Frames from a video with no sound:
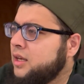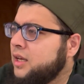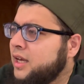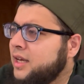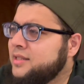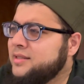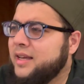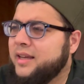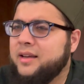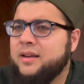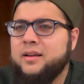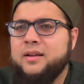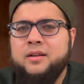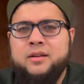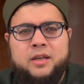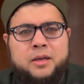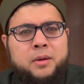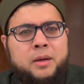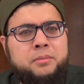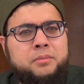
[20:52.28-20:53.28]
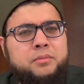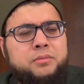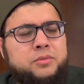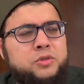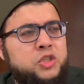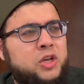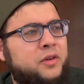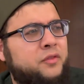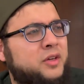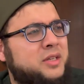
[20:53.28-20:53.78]
He's like, Imam
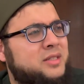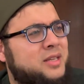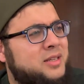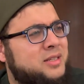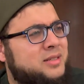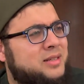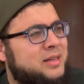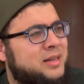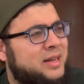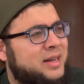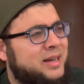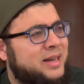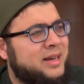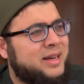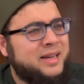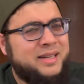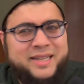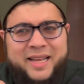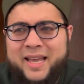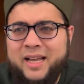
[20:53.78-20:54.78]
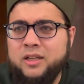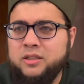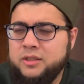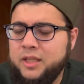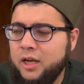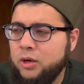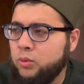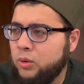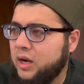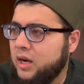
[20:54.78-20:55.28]
Shafi'i says, take
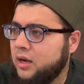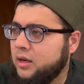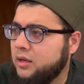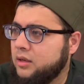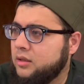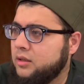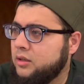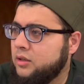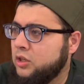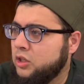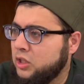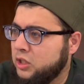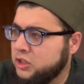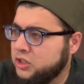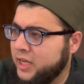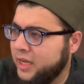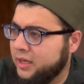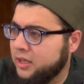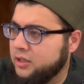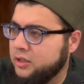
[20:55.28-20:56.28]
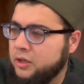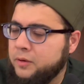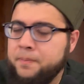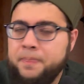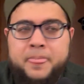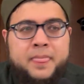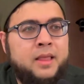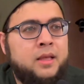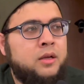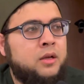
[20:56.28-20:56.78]

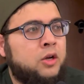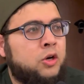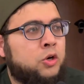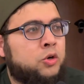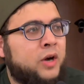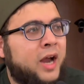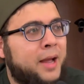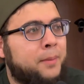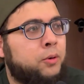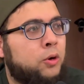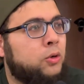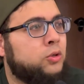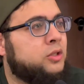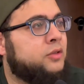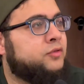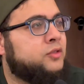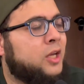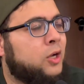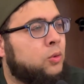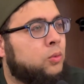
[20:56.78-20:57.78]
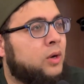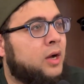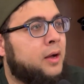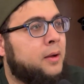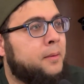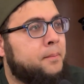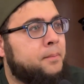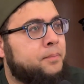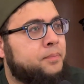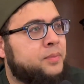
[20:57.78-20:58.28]
taqwa, grab hold of
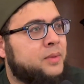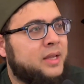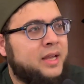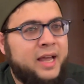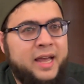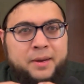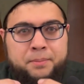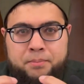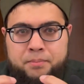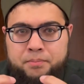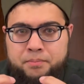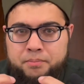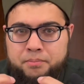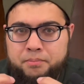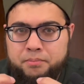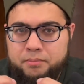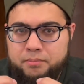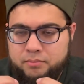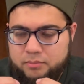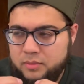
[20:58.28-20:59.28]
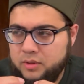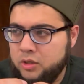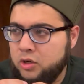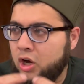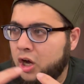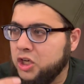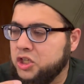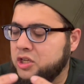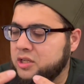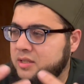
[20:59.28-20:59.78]
taqwa and
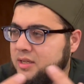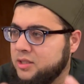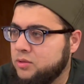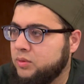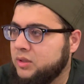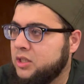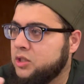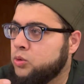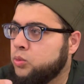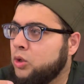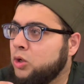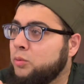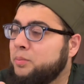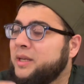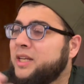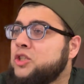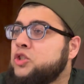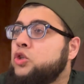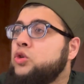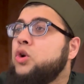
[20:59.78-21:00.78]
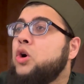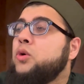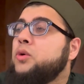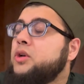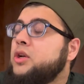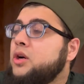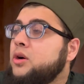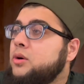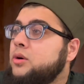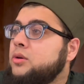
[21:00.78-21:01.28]
cautiousness with this world, because you don't
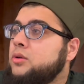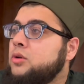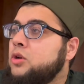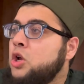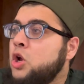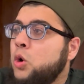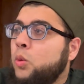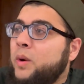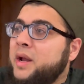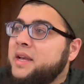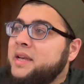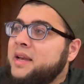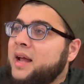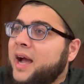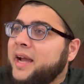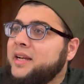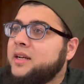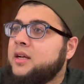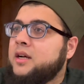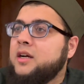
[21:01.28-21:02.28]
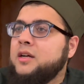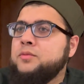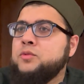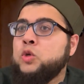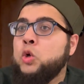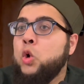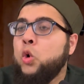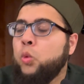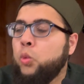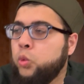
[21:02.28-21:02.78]
know when night comes,
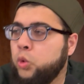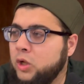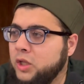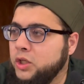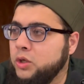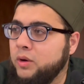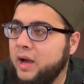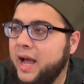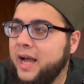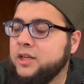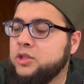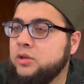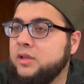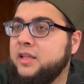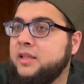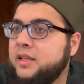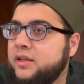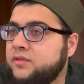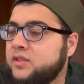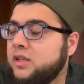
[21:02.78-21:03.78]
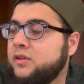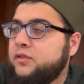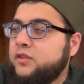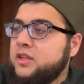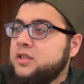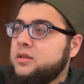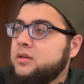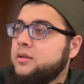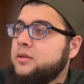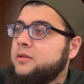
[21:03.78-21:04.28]
will you actually live till
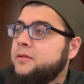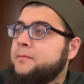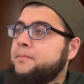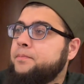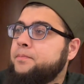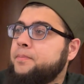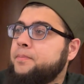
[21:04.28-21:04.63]
Fajr?